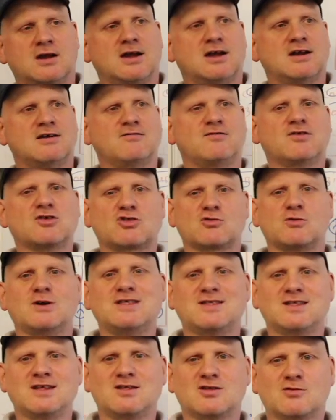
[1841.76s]
for
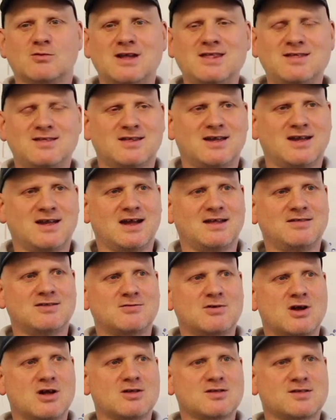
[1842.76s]
2020,
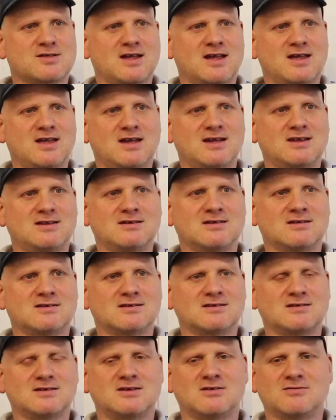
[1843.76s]
and they're all saying
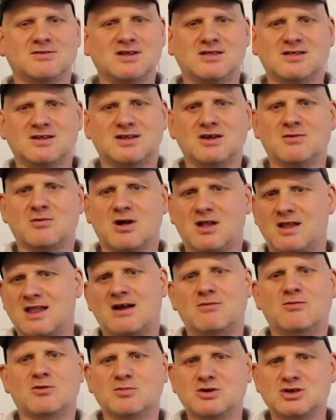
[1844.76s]
you don't need to do
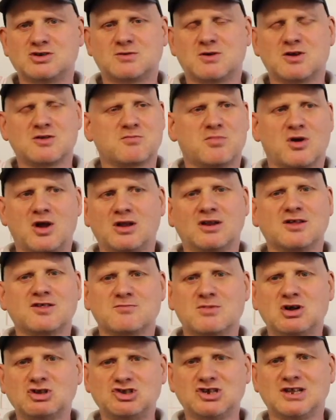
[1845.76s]
all that rubbish because
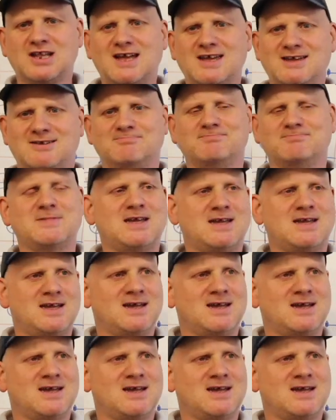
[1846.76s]
boilers modulate.